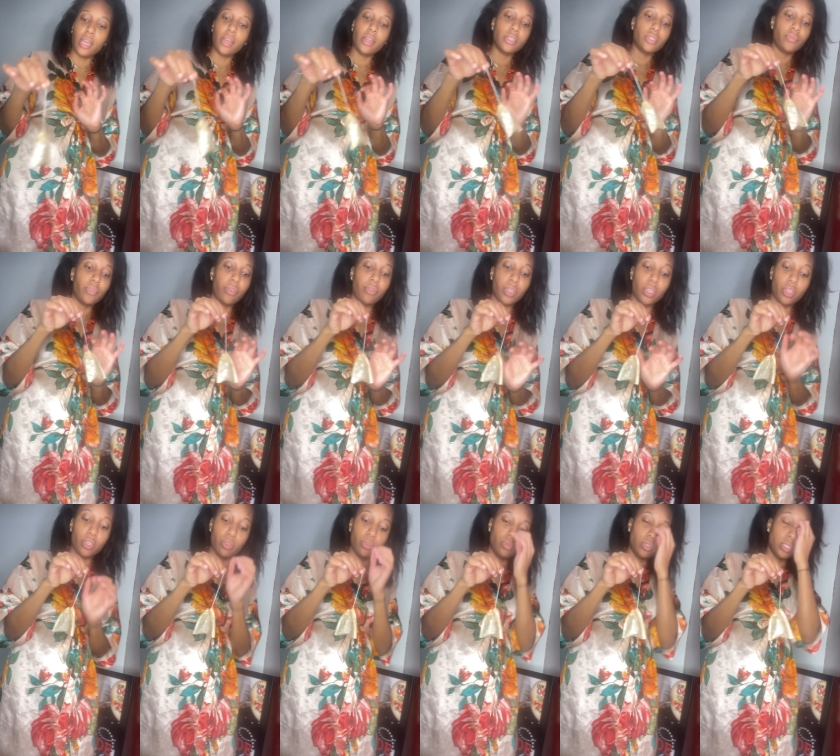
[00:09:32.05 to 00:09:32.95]
It's very
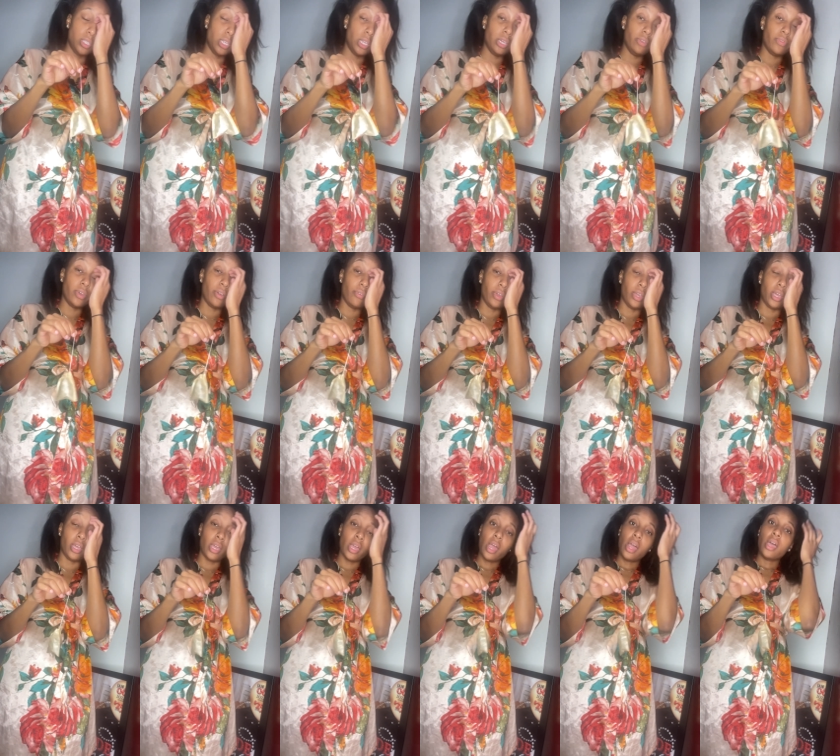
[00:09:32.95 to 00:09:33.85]
cutesy,
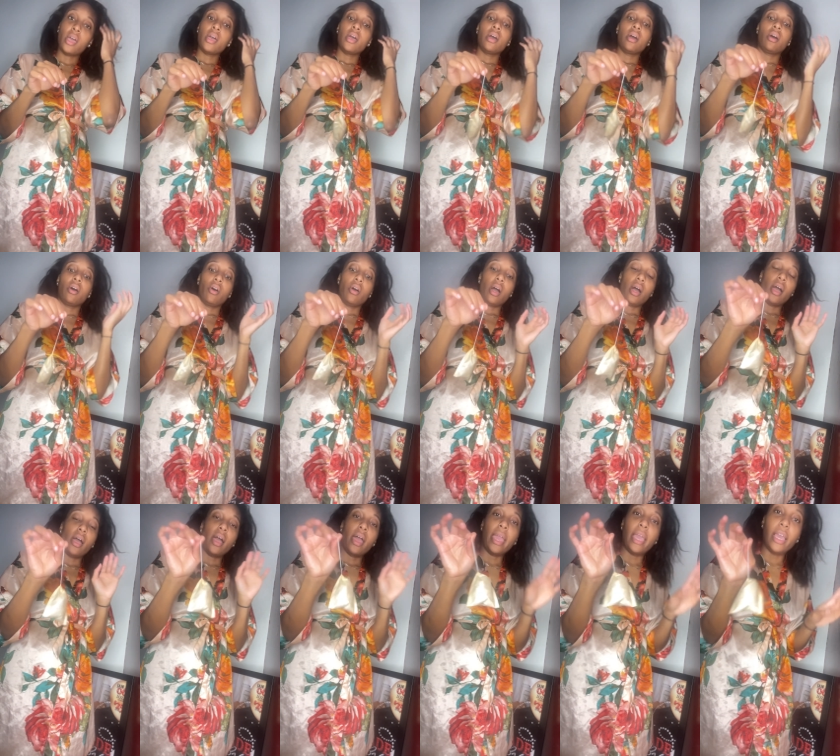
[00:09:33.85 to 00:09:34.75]
very
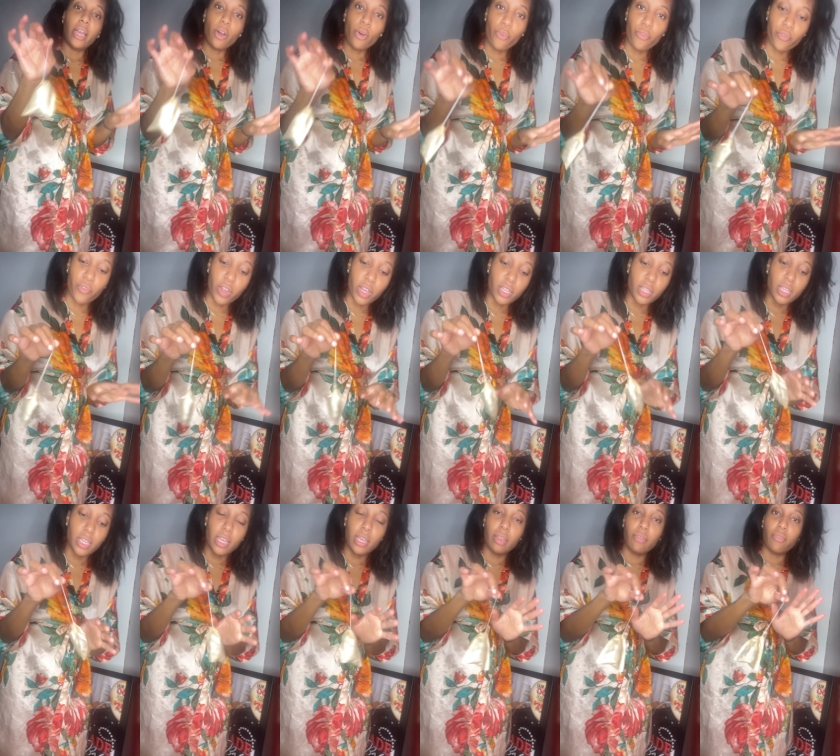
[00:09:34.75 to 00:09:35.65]

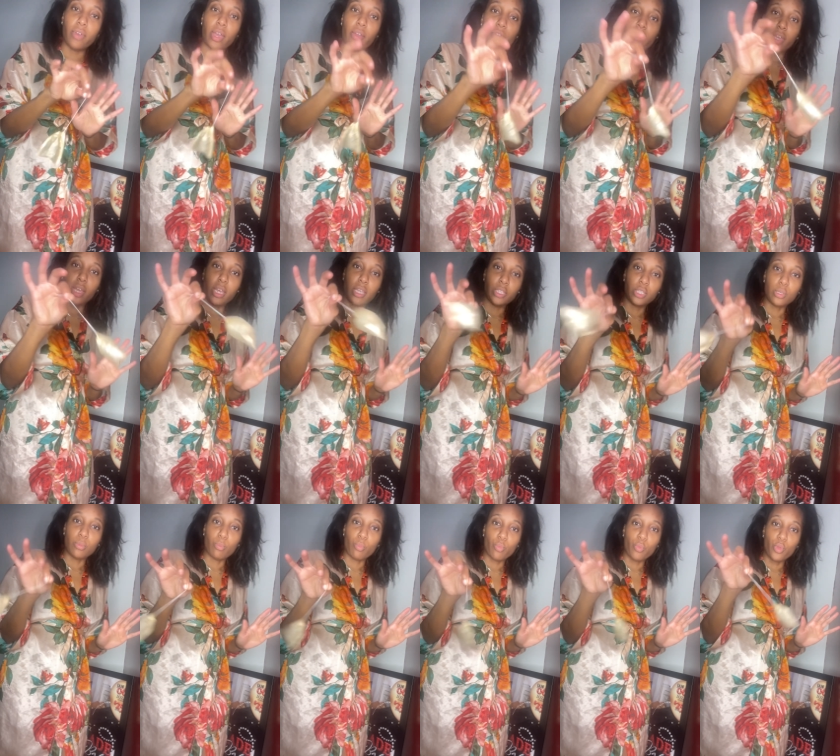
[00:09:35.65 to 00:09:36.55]
eco-friendly, very
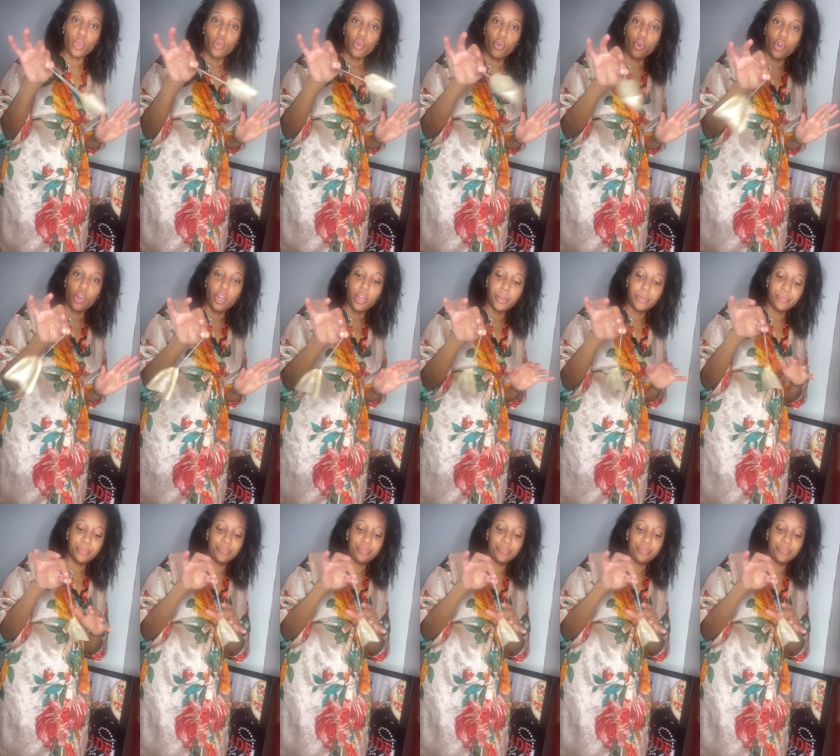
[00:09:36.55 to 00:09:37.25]
demure.